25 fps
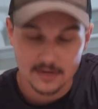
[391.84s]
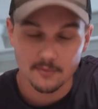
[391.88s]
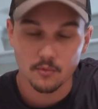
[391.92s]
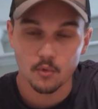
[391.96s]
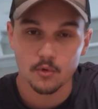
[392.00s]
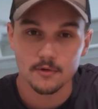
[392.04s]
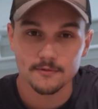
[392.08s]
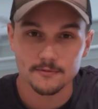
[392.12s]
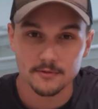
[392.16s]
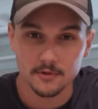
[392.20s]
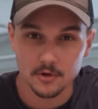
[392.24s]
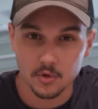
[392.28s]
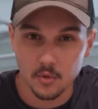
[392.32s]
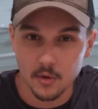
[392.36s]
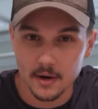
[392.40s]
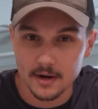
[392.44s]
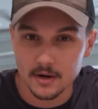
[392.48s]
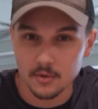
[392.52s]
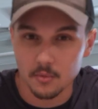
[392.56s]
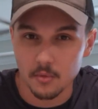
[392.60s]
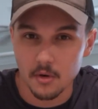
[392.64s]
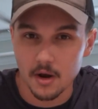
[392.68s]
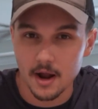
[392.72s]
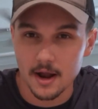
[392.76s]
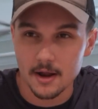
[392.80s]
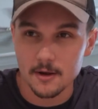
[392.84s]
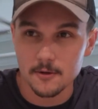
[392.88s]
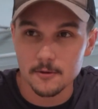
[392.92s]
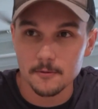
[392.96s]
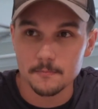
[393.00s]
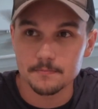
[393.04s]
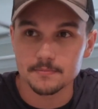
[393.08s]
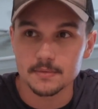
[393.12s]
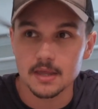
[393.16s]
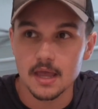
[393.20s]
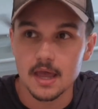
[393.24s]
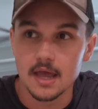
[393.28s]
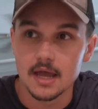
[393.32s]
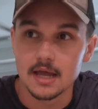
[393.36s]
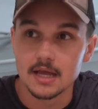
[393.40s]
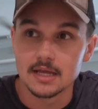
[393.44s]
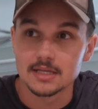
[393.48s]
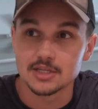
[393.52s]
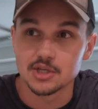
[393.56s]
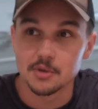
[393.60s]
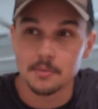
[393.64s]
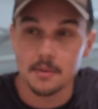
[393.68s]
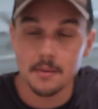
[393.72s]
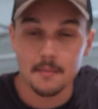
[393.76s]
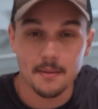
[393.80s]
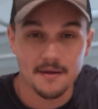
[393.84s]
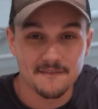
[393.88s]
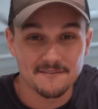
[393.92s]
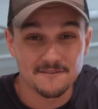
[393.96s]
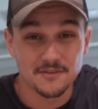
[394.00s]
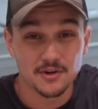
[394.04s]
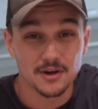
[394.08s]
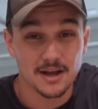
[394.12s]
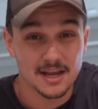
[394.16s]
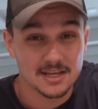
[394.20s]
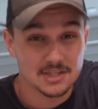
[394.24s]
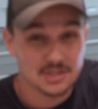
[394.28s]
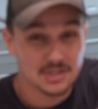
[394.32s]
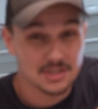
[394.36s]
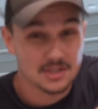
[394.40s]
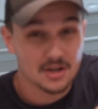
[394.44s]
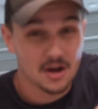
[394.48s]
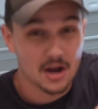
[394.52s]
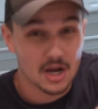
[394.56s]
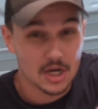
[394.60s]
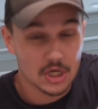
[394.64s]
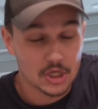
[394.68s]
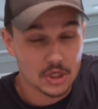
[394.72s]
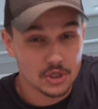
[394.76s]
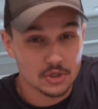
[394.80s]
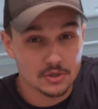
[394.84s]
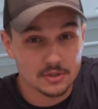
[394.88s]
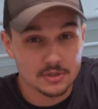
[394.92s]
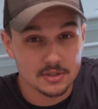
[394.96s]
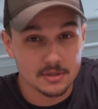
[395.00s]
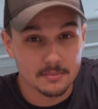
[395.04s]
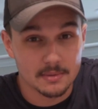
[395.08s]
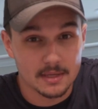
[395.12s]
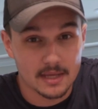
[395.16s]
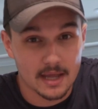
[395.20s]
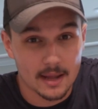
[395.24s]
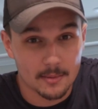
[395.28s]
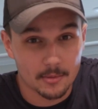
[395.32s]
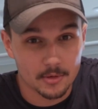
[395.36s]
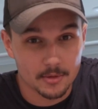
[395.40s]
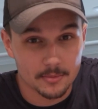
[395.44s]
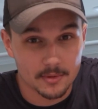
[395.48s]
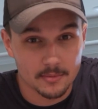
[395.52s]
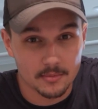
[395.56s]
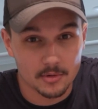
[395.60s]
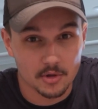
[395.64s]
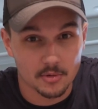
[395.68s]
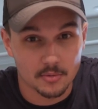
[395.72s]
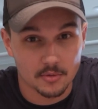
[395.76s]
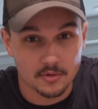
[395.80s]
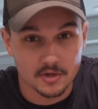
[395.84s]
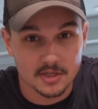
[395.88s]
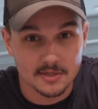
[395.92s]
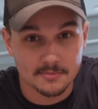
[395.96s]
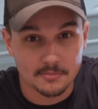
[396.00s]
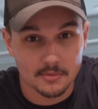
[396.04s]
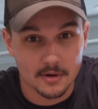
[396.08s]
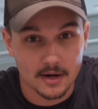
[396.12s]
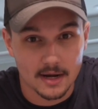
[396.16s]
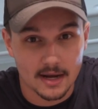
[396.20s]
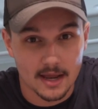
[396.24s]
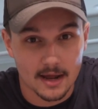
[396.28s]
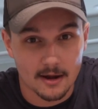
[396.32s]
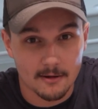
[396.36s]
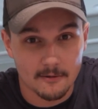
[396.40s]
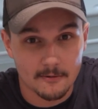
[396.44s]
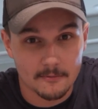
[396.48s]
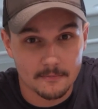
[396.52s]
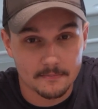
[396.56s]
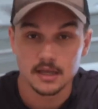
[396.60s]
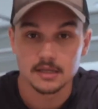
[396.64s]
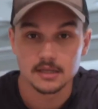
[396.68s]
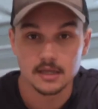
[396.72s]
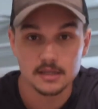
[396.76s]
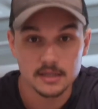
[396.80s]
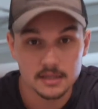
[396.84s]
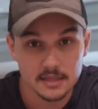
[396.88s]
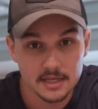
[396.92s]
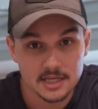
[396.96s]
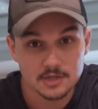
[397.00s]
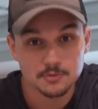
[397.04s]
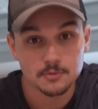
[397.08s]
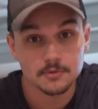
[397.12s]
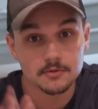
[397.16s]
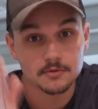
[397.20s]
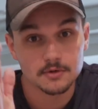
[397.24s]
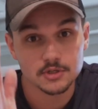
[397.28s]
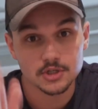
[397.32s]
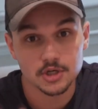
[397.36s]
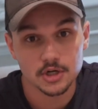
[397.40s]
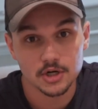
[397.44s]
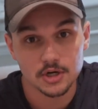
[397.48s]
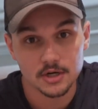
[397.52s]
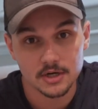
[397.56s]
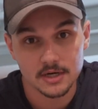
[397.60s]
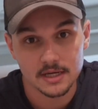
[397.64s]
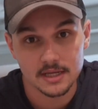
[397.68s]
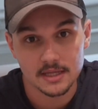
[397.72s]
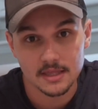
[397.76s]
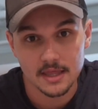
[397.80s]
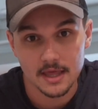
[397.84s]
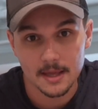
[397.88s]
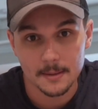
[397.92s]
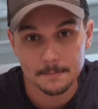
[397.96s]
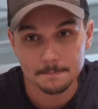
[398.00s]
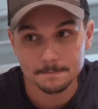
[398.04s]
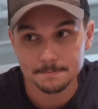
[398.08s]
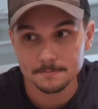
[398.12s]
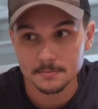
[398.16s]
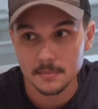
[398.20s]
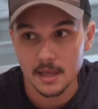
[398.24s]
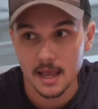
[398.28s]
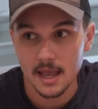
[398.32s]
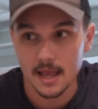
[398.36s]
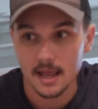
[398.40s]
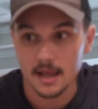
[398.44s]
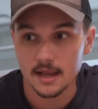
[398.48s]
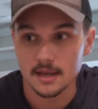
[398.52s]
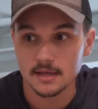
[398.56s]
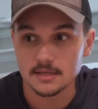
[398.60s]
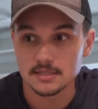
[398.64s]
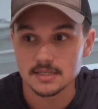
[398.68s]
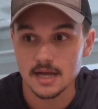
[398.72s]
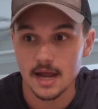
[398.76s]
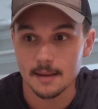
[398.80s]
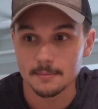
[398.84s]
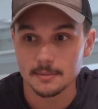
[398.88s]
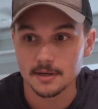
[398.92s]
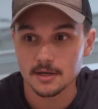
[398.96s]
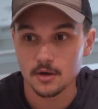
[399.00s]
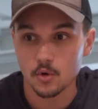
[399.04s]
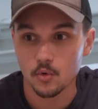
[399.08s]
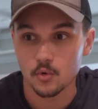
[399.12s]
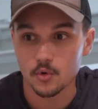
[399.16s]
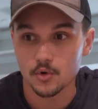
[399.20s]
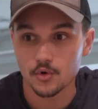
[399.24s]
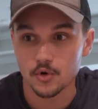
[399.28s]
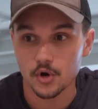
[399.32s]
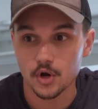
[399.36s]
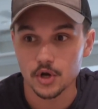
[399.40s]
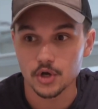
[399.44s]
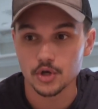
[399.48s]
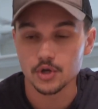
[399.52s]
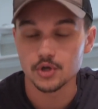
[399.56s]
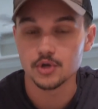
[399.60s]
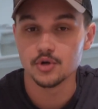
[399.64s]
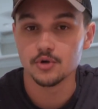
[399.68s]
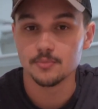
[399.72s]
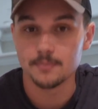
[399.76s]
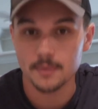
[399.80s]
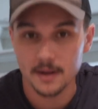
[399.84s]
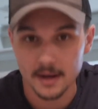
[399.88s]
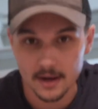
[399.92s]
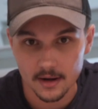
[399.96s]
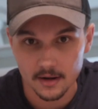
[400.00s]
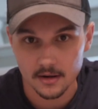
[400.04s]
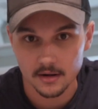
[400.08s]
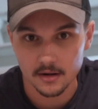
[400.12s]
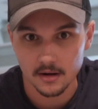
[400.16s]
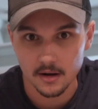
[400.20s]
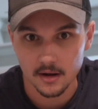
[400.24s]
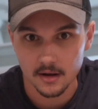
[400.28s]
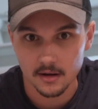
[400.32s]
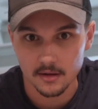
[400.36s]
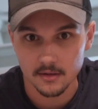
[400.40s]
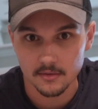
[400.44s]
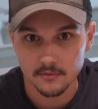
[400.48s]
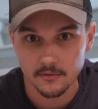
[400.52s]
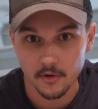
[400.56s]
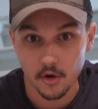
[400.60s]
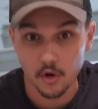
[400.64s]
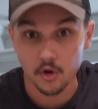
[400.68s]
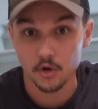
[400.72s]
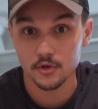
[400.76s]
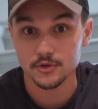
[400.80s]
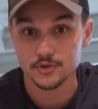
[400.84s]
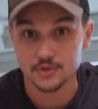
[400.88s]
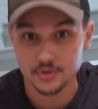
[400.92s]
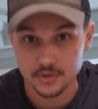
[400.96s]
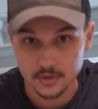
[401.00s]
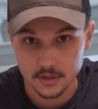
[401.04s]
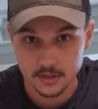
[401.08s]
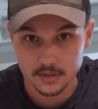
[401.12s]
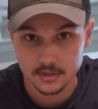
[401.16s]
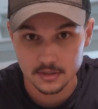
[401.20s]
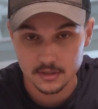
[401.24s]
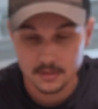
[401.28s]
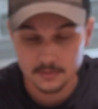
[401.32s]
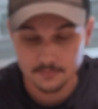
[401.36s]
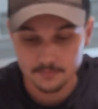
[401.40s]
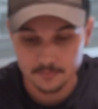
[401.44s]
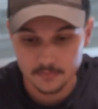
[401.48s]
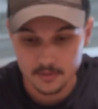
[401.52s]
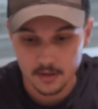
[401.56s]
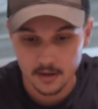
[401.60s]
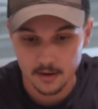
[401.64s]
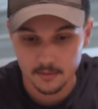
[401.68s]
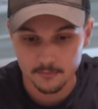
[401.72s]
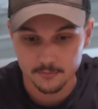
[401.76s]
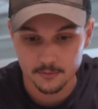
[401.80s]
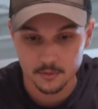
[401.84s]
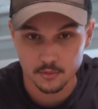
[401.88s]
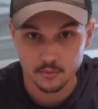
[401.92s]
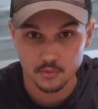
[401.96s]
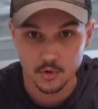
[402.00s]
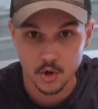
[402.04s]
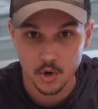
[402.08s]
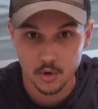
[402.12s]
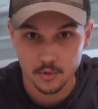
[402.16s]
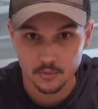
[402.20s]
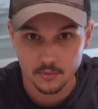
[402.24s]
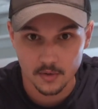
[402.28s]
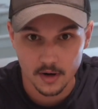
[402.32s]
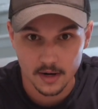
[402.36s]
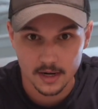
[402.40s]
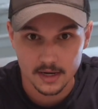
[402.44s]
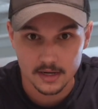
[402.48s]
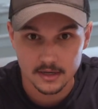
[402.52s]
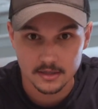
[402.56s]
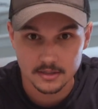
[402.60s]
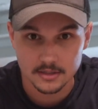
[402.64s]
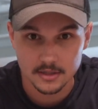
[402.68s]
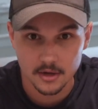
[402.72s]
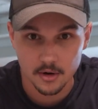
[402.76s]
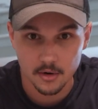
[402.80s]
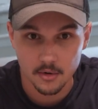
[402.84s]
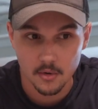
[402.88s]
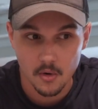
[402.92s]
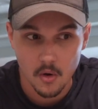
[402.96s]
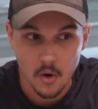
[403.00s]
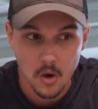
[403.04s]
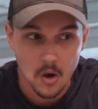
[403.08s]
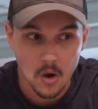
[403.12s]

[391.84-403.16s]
I've worn for quite a while, so maybe my foot has just gotten used to being able to be a little more spread out. Nonetheless, we're returning them, and I'm going to order a new pair of Ultras for road running. So